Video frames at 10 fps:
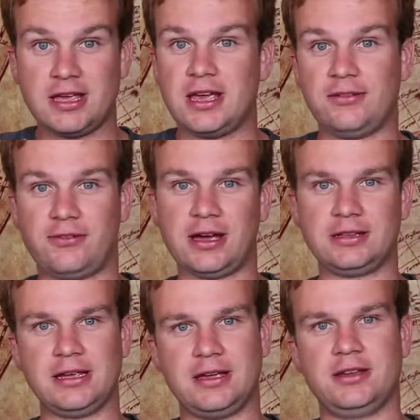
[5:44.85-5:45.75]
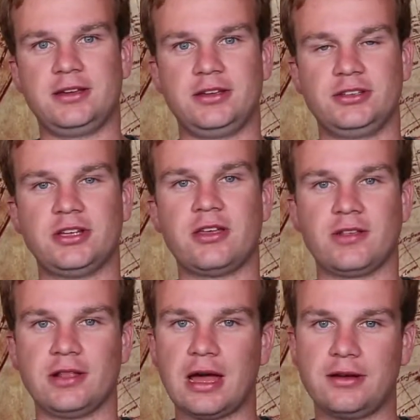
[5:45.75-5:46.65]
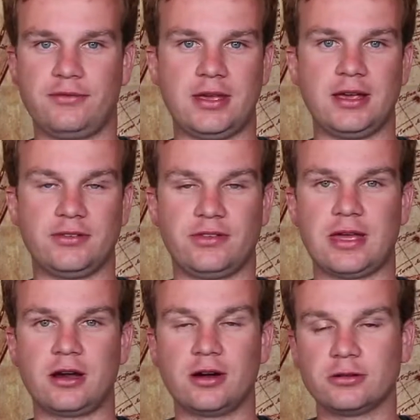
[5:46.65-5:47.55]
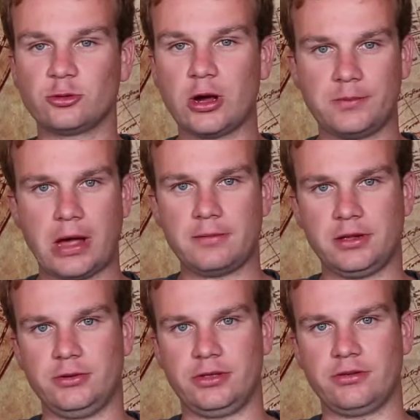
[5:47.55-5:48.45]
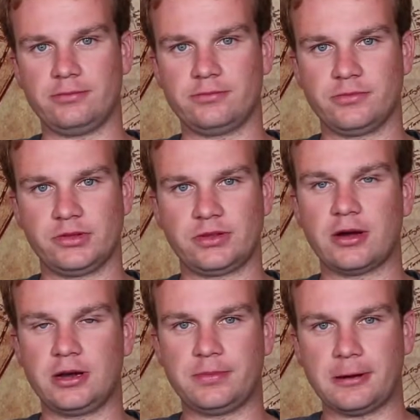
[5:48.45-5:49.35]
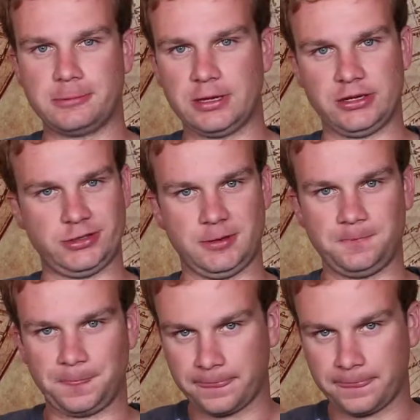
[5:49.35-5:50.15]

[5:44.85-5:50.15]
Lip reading: he finally does a lot of things that are quite popular with the Saudi population.